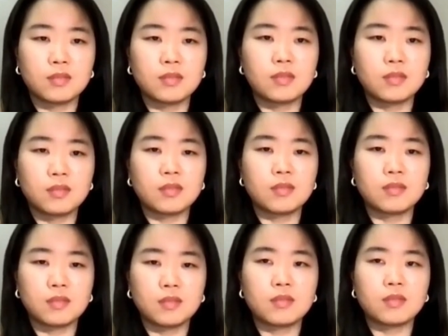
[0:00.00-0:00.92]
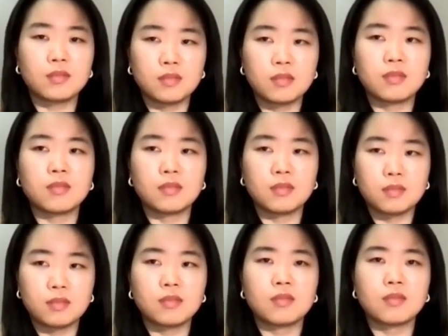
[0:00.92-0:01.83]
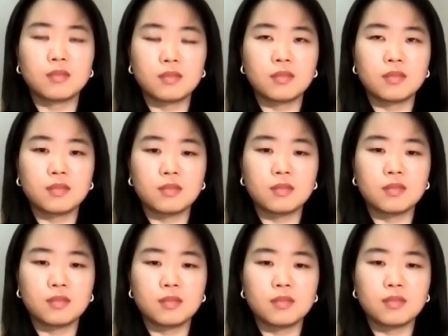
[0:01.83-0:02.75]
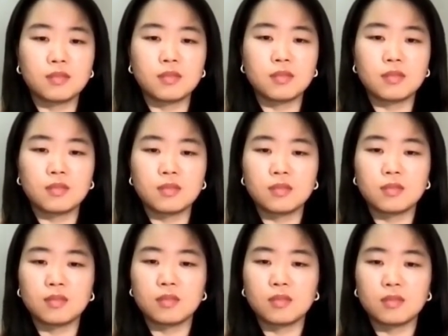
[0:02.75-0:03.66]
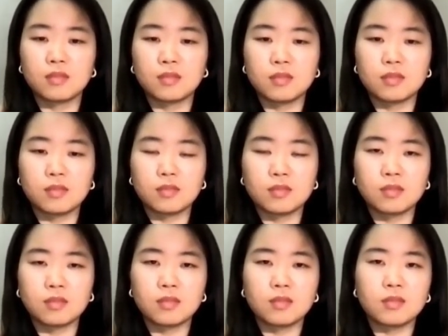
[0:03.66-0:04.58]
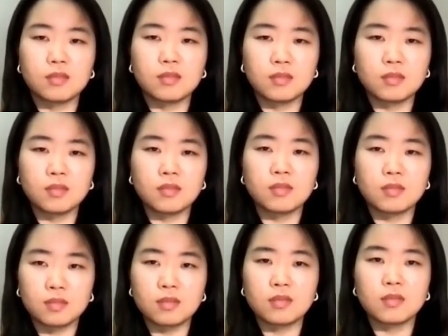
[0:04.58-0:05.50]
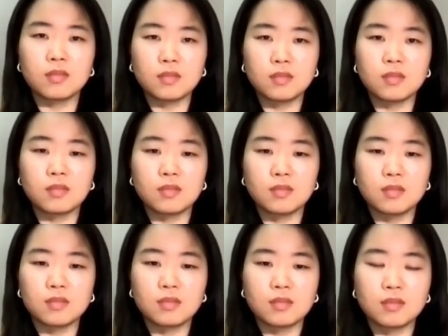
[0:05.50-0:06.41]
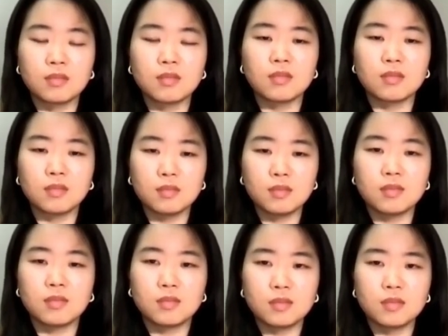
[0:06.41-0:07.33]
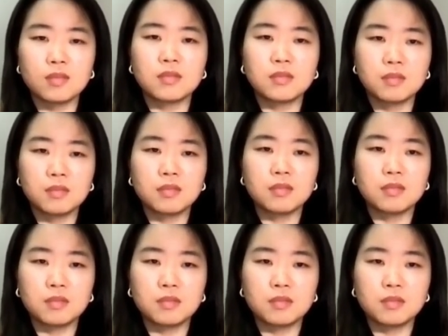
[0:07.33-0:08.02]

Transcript: (not speaking)